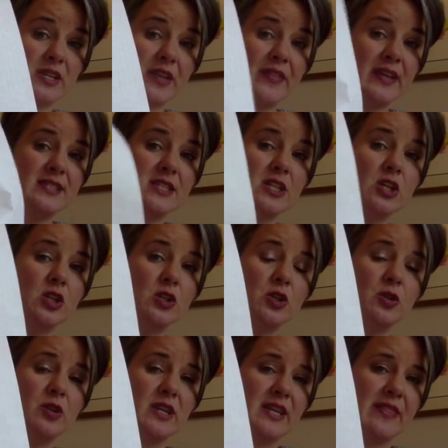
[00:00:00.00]
Now that's
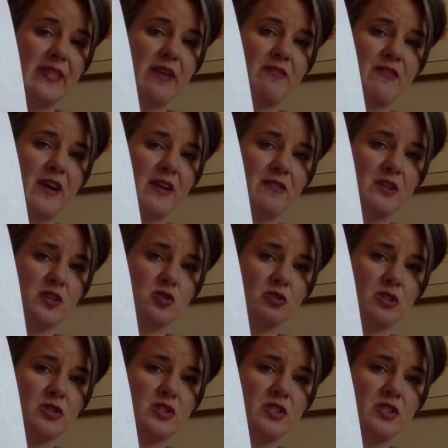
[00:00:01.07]
included in that 500.